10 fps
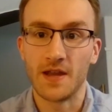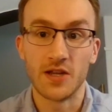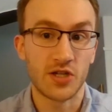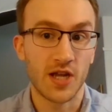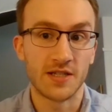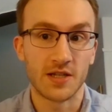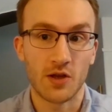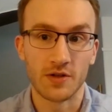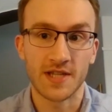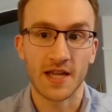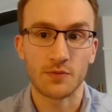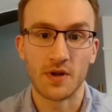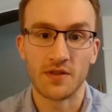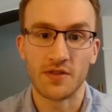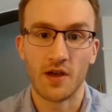initiated contact
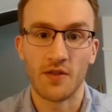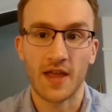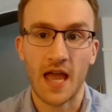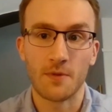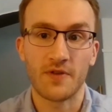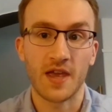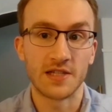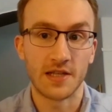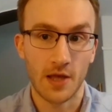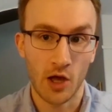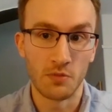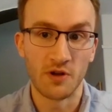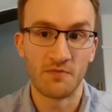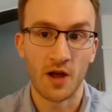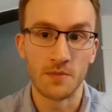with the camp of Kingsley Coman
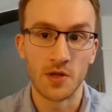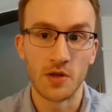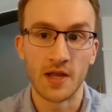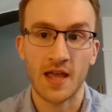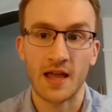of Bayern Munich,